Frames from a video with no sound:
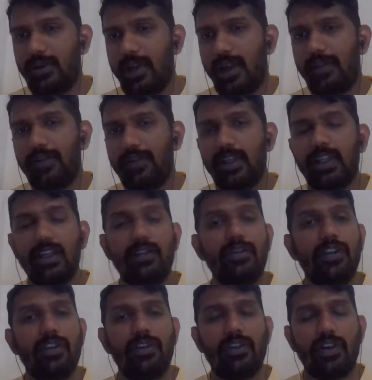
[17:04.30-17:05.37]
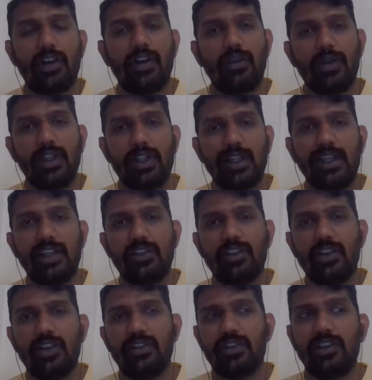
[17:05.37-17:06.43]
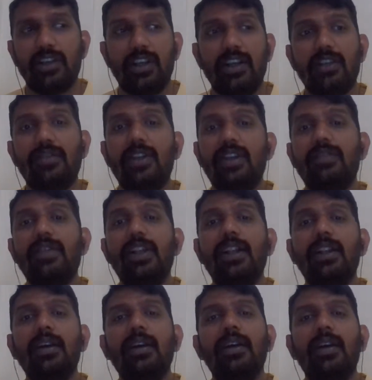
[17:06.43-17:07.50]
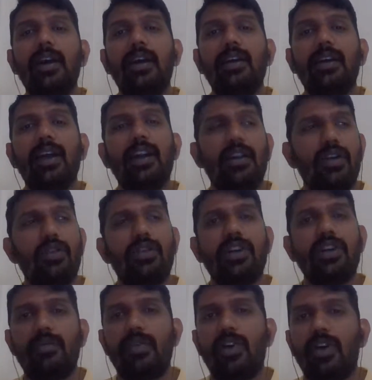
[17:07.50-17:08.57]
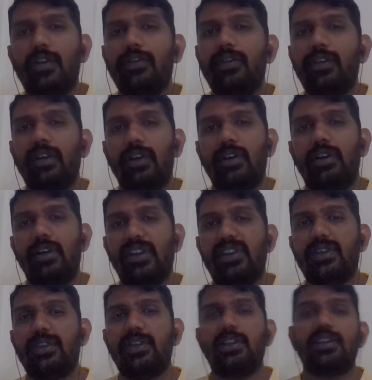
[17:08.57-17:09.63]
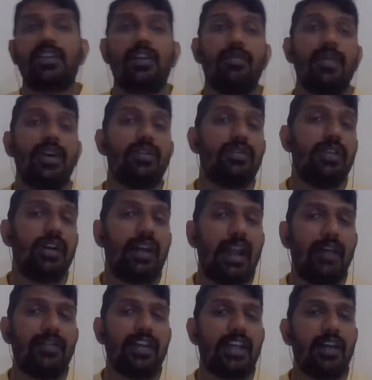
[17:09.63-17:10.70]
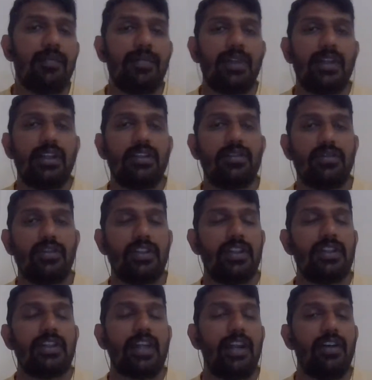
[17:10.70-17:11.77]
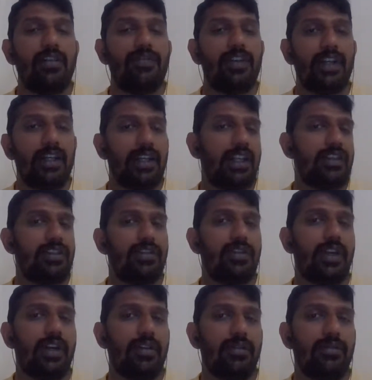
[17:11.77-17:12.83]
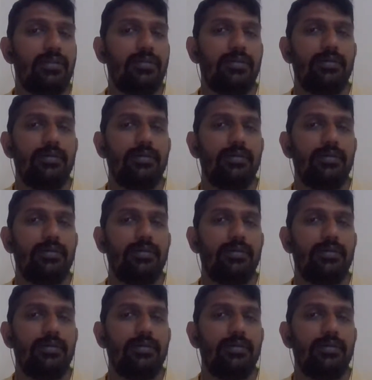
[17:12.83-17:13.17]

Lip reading: traffic. Even though you are doing the lead generation, it will get low number of results compared to the traffic campaign. So this is kind of a test you can do.